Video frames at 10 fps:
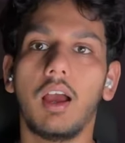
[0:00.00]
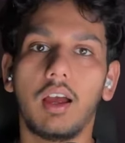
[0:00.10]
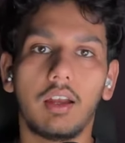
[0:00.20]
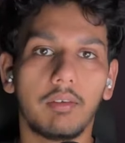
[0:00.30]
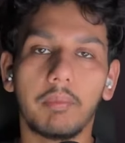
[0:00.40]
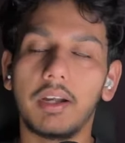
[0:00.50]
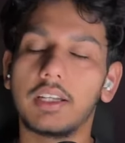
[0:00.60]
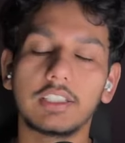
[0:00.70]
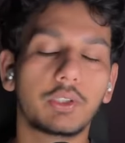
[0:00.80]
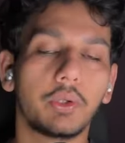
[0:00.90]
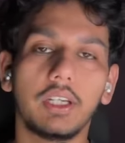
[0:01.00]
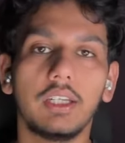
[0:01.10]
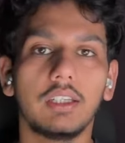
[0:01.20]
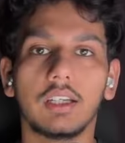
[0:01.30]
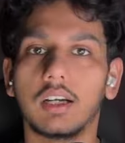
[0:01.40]
multi-story
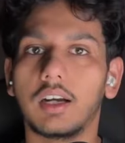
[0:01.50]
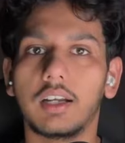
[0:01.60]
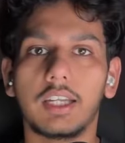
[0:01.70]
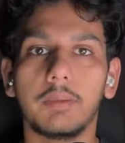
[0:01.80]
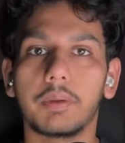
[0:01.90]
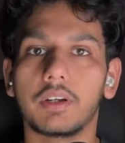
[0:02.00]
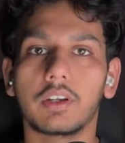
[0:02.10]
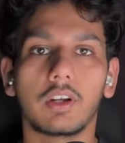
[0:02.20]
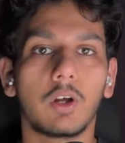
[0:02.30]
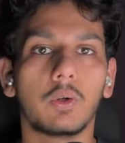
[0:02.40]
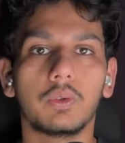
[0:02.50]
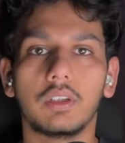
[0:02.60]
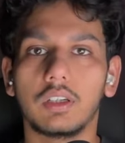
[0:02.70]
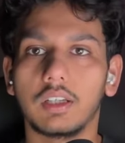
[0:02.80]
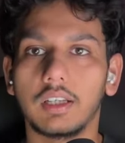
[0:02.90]
deep underground,
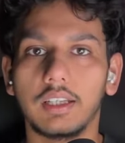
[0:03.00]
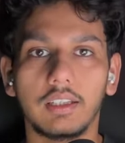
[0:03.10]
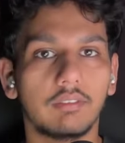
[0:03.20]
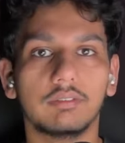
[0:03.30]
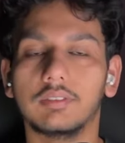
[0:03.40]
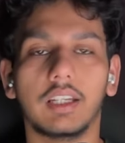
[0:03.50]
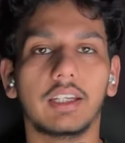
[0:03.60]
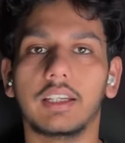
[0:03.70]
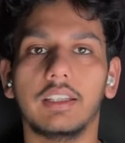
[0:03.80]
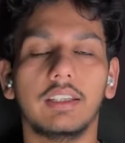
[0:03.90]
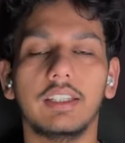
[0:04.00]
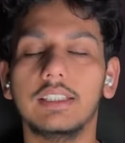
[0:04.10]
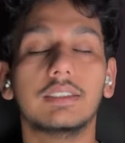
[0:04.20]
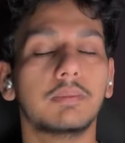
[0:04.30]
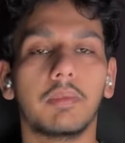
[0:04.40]
like in
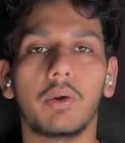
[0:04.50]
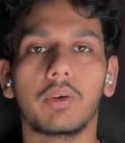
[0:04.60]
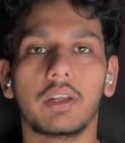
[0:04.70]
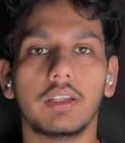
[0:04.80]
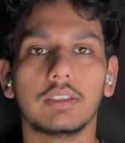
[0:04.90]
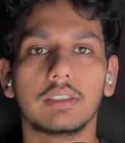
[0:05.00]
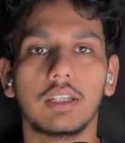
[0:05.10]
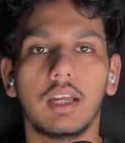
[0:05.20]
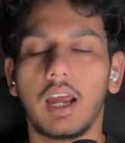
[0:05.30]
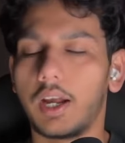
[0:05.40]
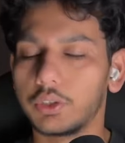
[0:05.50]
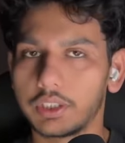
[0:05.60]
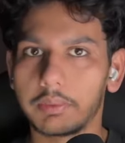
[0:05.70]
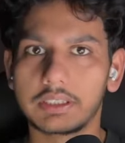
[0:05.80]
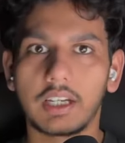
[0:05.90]
these mountains. And to some
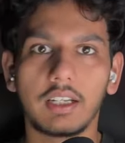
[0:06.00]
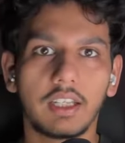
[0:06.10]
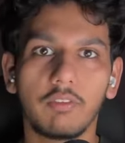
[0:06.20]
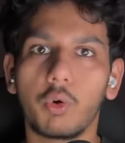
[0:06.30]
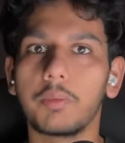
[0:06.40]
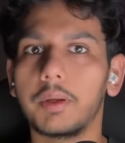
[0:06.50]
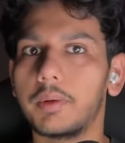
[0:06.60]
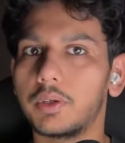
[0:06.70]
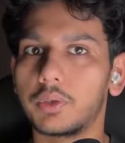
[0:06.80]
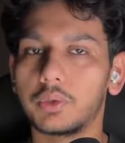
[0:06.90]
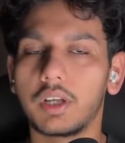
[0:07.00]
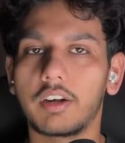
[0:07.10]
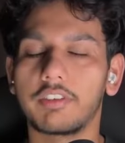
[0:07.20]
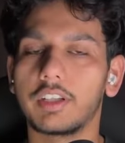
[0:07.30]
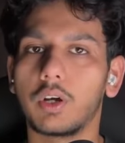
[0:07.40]
extent, they won't be able to do that
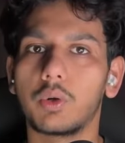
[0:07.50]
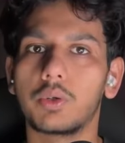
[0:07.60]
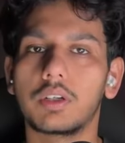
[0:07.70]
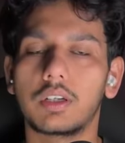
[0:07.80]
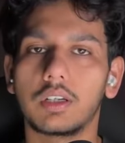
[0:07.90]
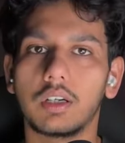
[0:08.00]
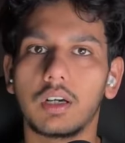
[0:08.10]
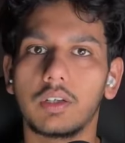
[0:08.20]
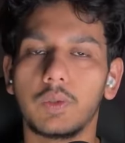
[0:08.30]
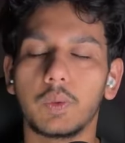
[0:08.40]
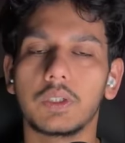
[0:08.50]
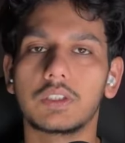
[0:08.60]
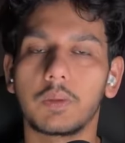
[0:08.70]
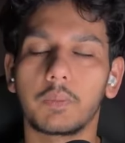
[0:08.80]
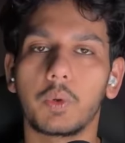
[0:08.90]
without US
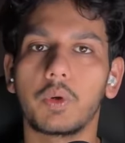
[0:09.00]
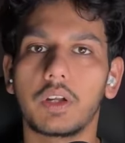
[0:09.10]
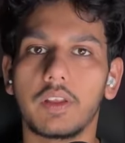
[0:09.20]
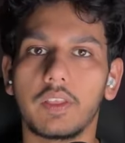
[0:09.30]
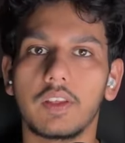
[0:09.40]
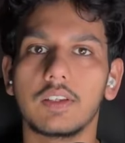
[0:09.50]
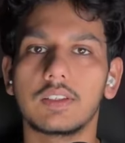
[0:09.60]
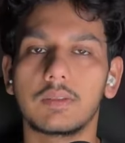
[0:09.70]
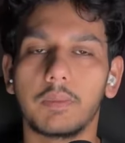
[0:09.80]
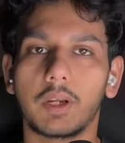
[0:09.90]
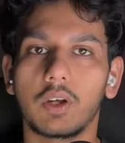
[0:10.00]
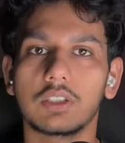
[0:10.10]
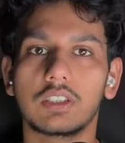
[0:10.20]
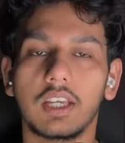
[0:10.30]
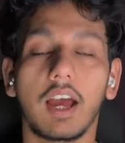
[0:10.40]
support in this because
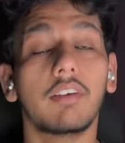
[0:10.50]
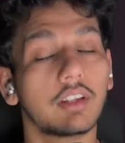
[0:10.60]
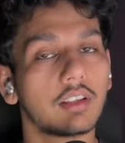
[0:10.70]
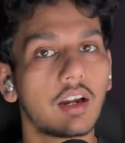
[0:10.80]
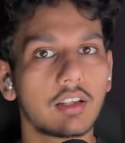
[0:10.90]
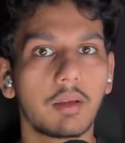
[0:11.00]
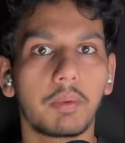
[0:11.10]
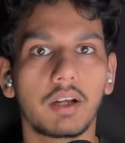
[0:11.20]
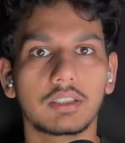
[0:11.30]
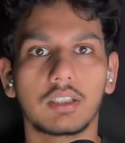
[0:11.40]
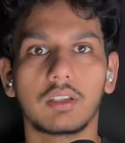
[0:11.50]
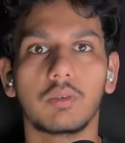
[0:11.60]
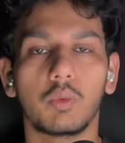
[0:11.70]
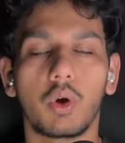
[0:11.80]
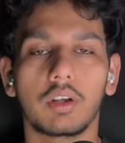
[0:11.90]
they have done that in the past in
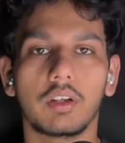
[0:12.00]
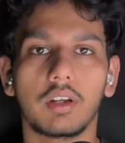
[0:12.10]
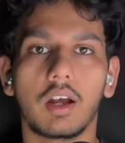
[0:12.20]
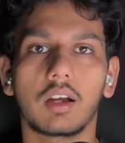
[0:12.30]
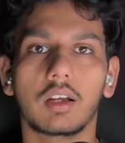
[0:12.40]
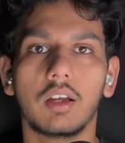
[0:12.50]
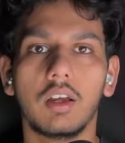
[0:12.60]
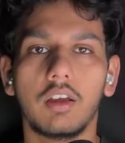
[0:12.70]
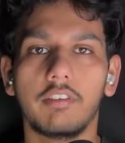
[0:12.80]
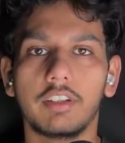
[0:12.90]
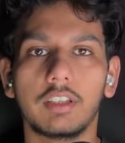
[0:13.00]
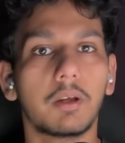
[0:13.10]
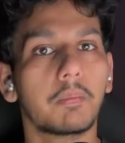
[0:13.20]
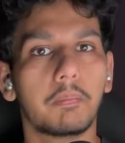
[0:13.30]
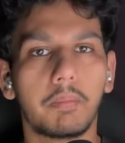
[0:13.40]
war in Iraq with their
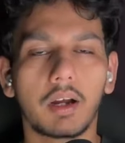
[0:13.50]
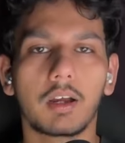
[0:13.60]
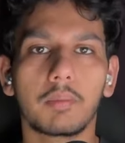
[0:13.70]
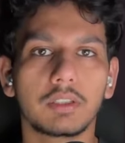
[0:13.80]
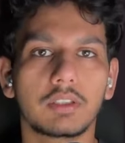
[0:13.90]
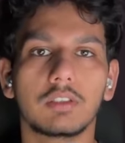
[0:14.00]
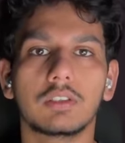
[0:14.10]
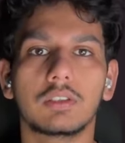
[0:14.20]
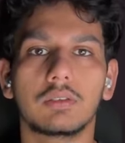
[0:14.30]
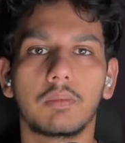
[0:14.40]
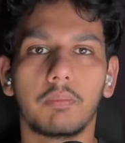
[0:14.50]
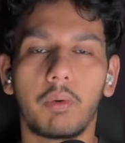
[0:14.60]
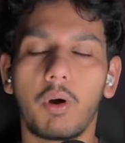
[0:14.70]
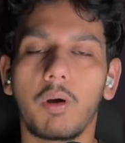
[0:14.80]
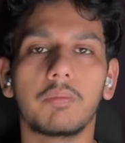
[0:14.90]
bunker busters
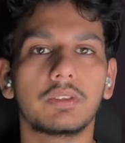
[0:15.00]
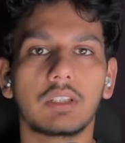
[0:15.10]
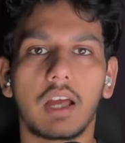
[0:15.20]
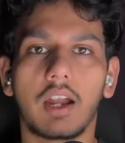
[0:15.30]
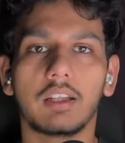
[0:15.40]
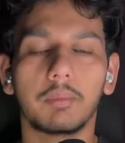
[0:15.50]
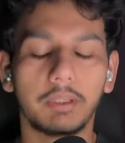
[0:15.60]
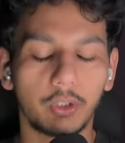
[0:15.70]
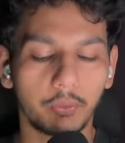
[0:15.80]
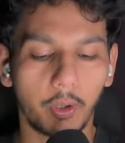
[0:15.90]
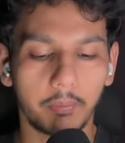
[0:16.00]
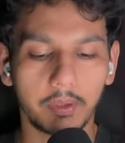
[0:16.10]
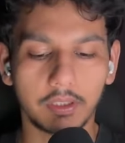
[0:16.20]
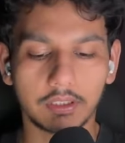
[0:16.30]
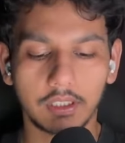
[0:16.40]
bombs and the B 2
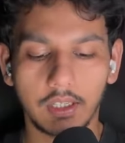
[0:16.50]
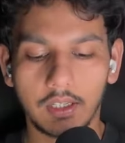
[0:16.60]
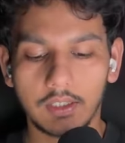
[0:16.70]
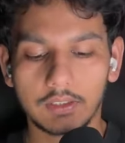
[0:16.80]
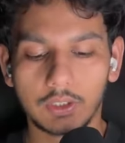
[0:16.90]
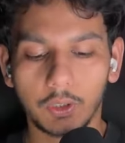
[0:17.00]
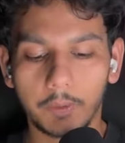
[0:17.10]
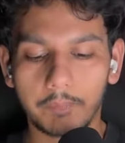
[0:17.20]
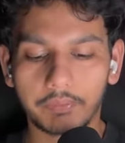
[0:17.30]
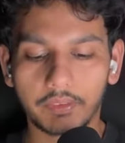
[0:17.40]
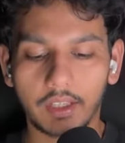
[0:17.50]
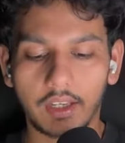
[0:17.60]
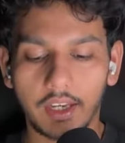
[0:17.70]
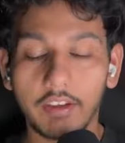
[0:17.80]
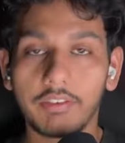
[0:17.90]
bombers. So
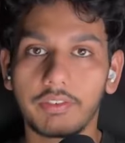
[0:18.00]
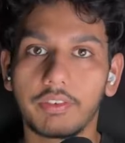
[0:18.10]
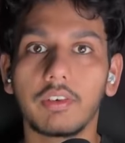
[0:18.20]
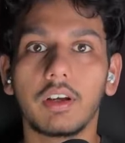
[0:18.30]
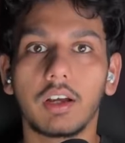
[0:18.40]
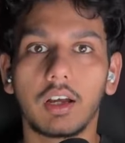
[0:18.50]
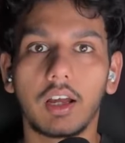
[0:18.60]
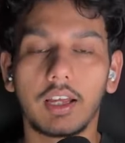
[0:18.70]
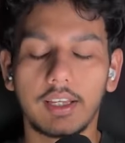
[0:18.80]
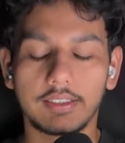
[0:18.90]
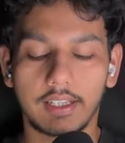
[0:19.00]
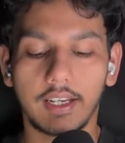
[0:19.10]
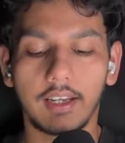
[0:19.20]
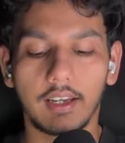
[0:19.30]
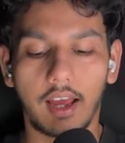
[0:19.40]
if
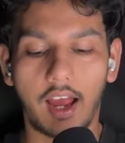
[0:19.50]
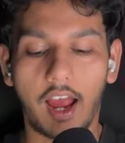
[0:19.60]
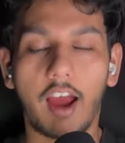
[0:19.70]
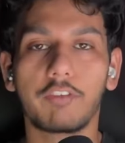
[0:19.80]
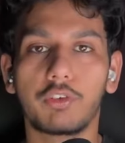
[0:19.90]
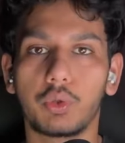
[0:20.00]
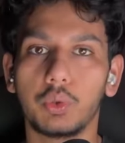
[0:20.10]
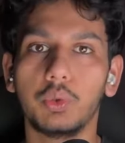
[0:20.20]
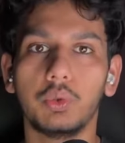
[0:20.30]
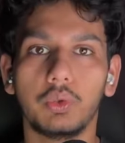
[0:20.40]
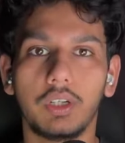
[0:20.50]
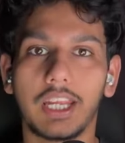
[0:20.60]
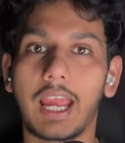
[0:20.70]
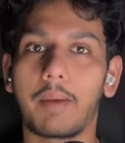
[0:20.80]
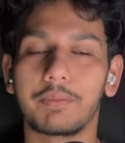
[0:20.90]
Israel have to
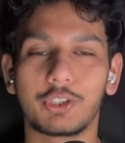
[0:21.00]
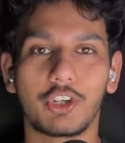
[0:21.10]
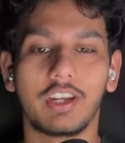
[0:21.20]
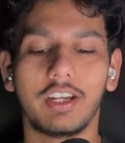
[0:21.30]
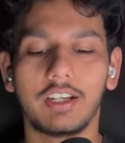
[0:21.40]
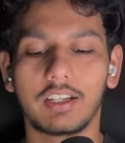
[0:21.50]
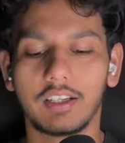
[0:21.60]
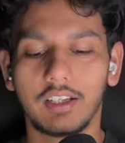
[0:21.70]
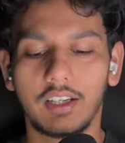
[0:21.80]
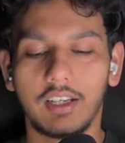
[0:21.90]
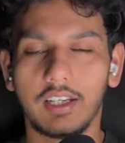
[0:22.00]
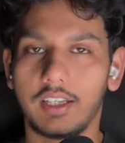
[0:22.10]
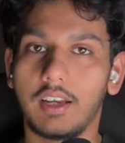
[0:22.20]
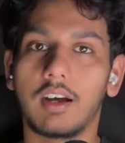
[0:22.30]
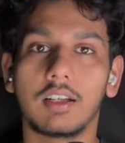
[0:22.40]
decapitulate
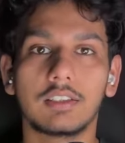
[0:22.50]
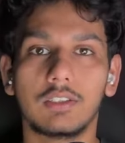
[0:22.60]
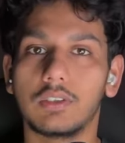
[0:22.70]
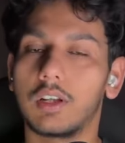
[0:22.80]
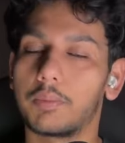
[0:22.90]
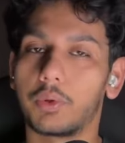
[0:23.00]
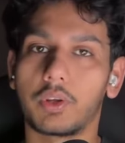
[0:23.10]
Iran's nuclear program